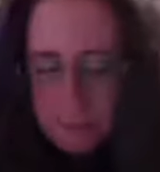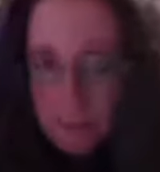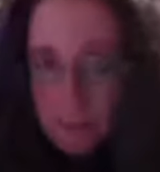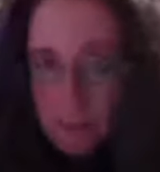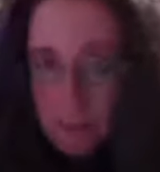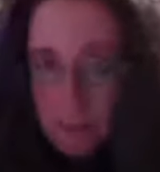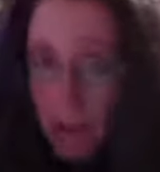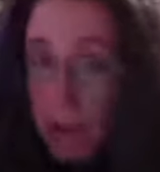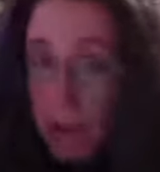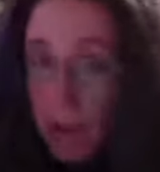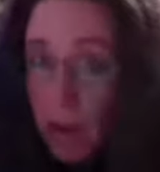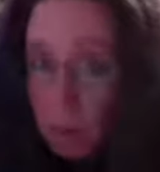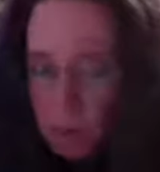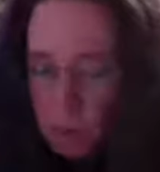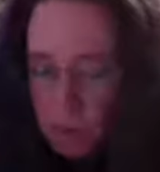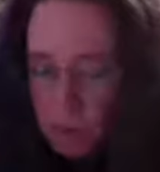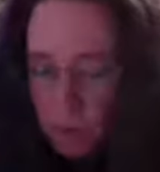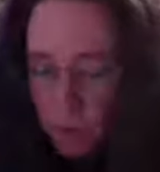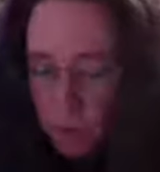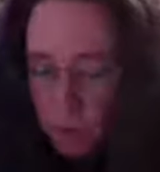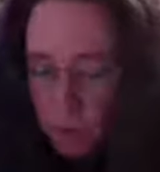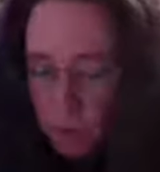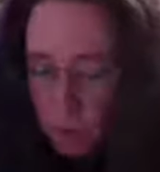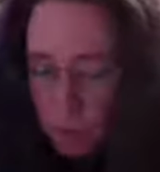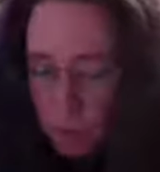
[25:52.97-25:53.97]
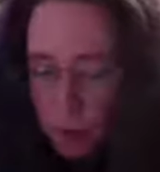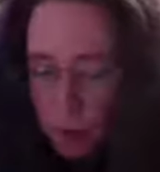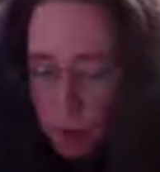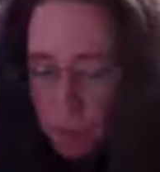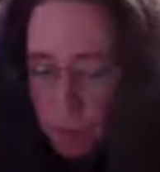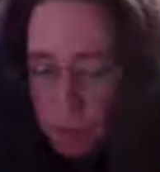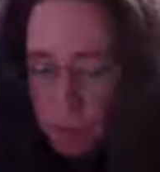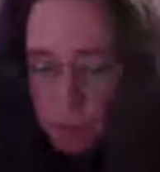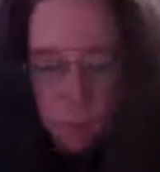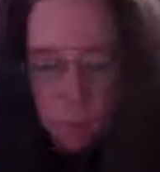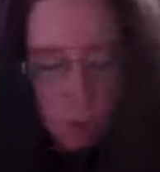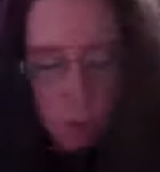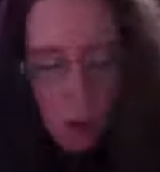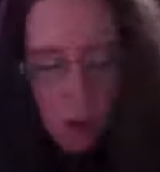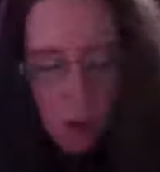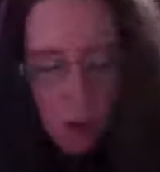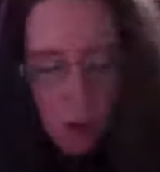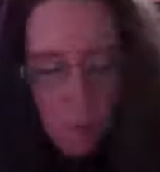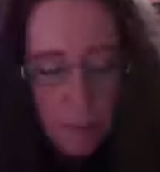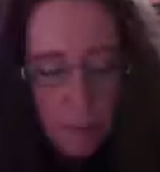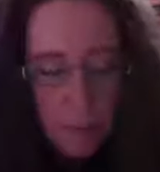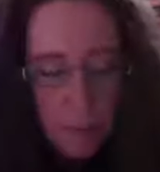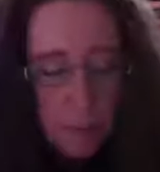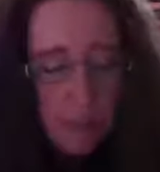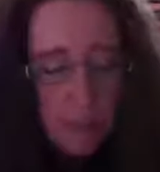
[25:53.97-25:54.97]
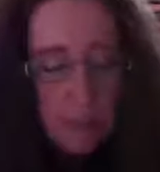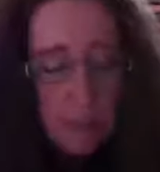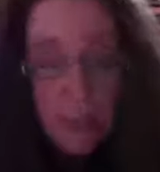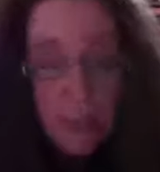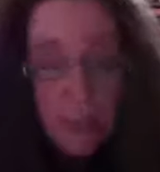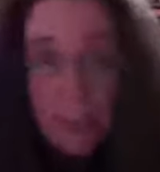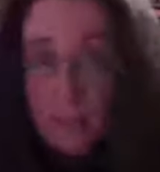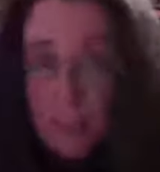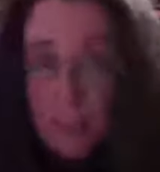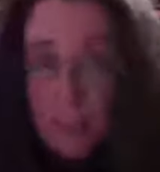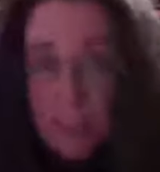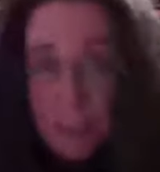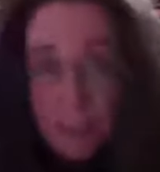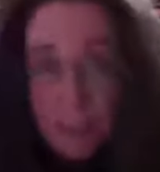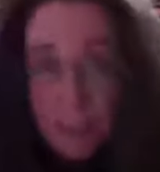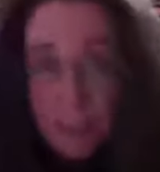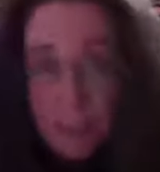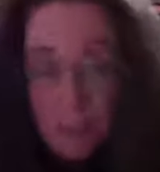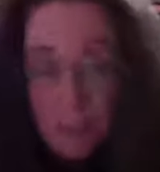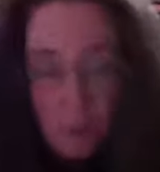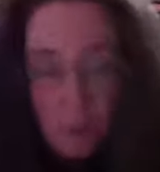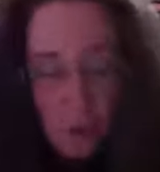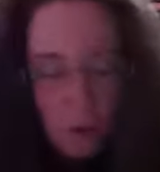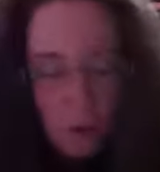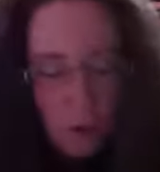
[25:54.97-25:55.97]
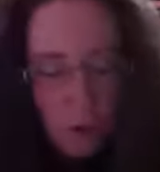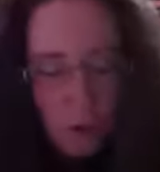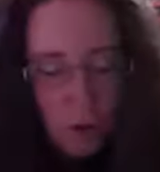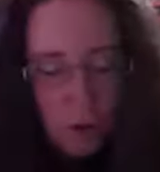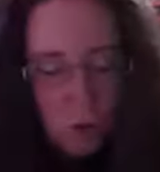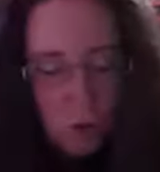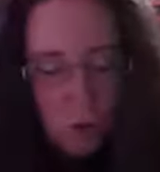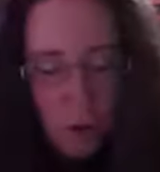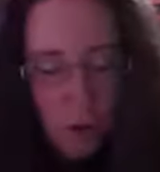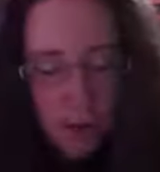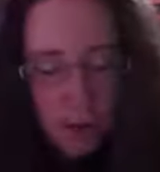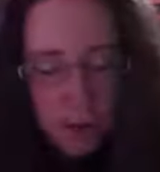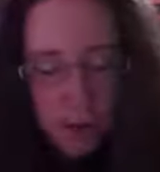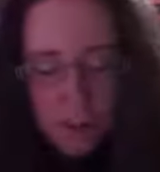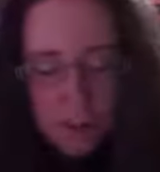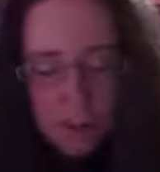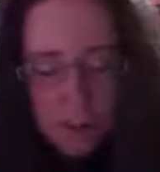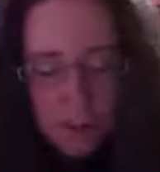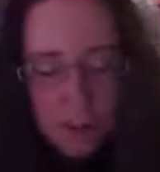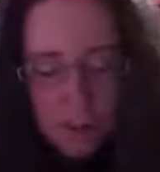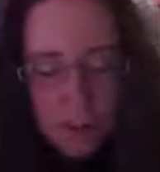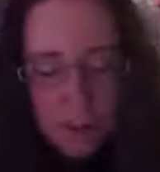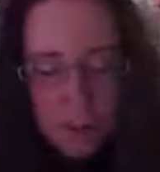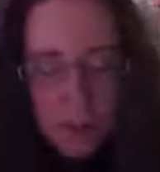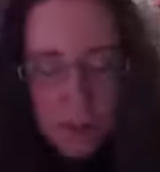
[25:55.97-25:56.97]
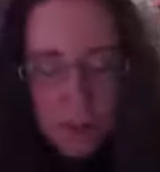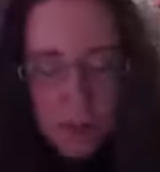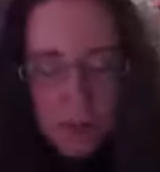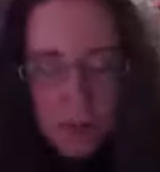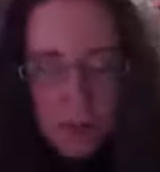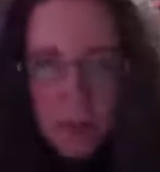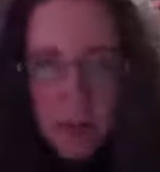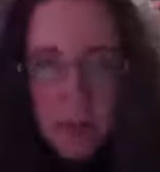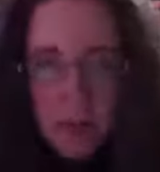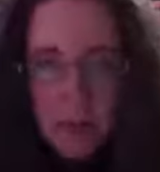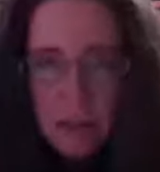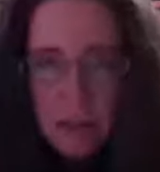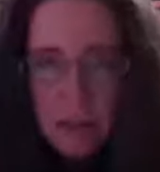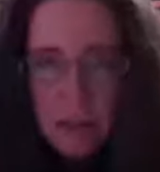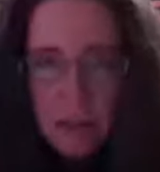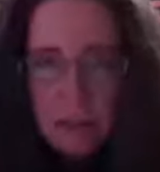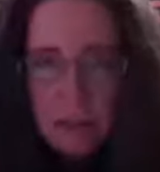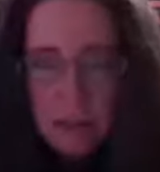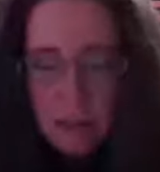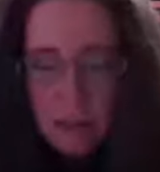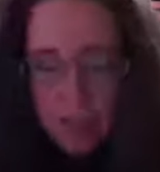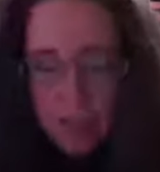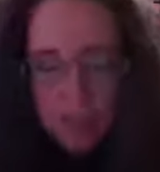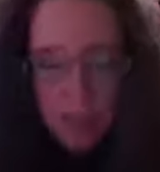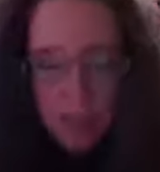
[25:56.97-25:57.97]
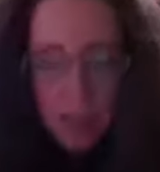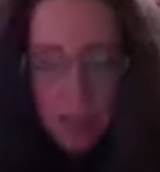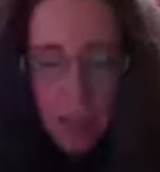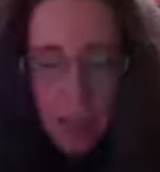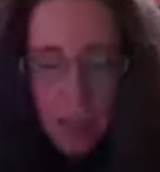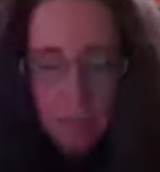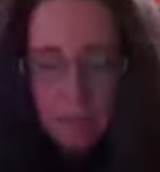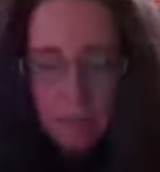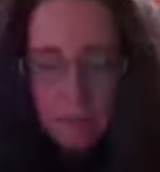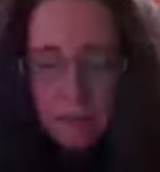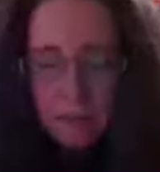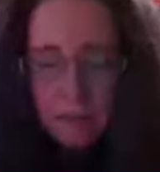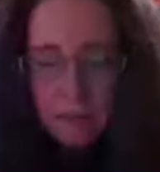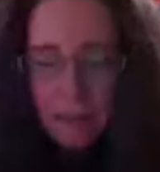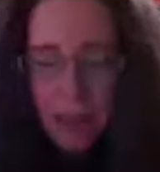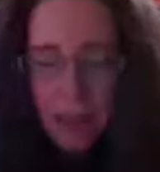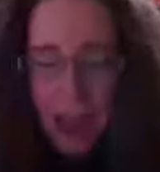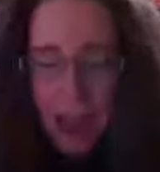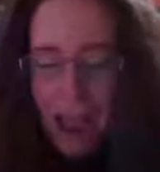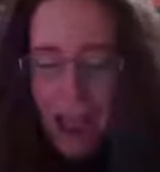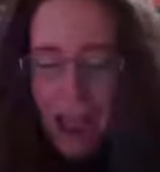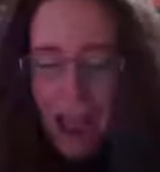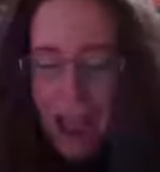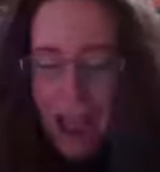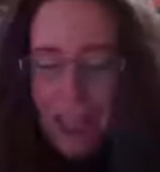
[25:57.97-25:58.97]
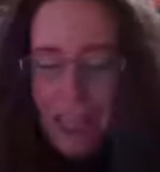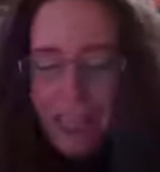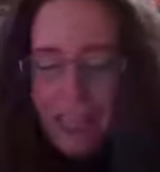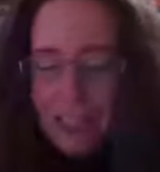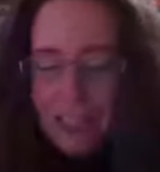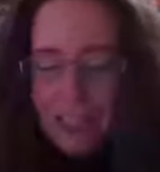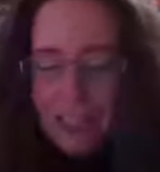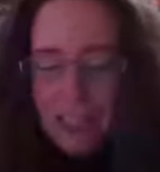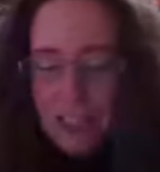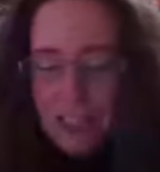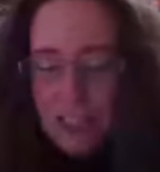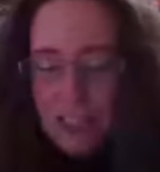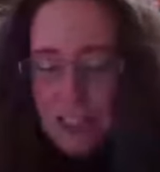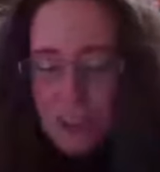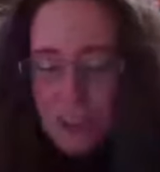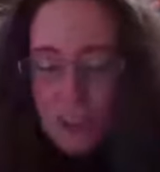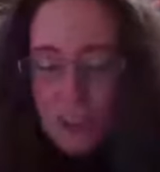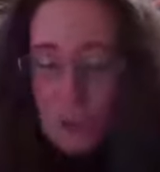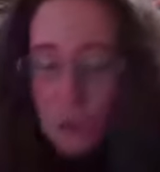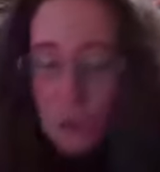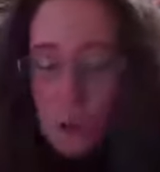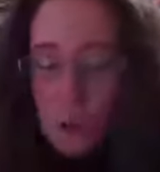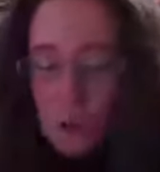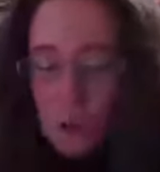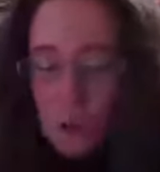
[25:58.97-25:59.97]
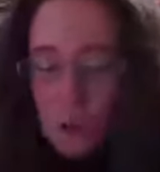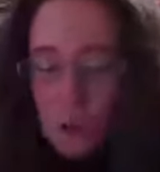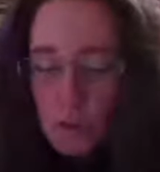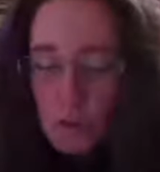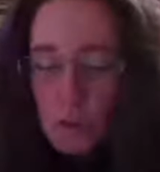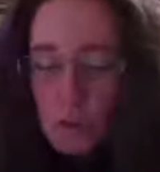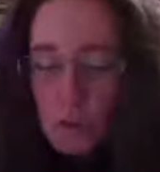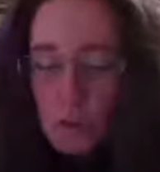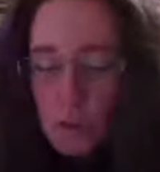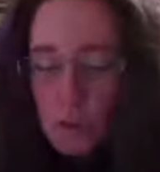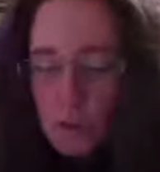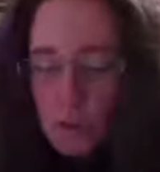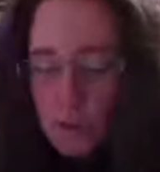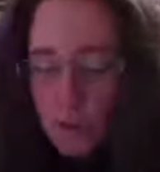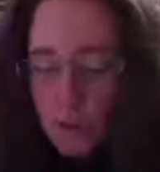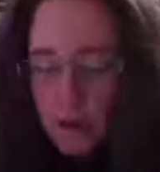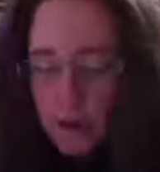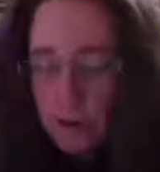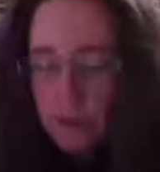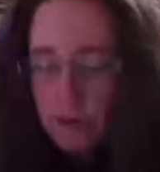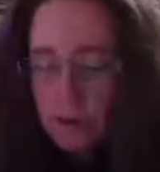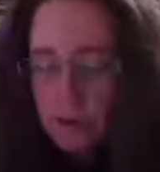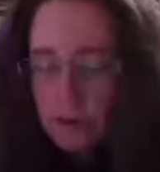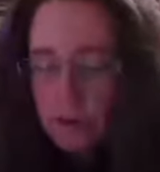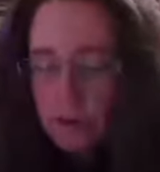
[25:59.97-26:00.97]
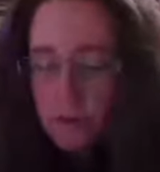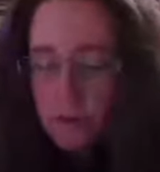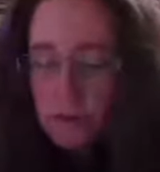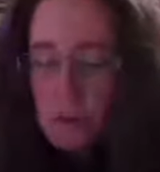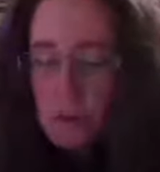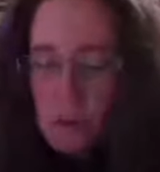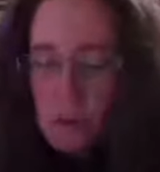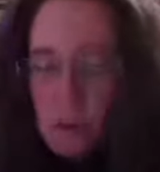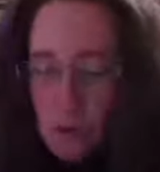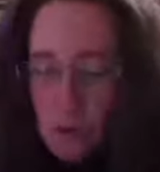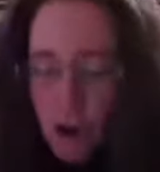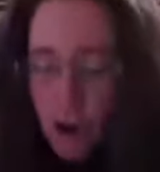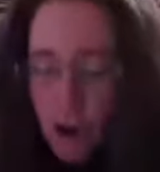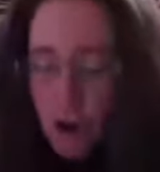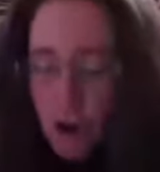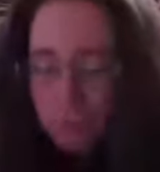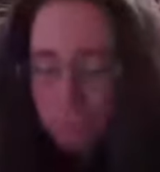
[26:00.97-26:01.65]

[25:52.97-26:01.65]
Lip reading: I was very proper, brought up in the Victorian way, she continued. Something happened. I guess the coup de foudre,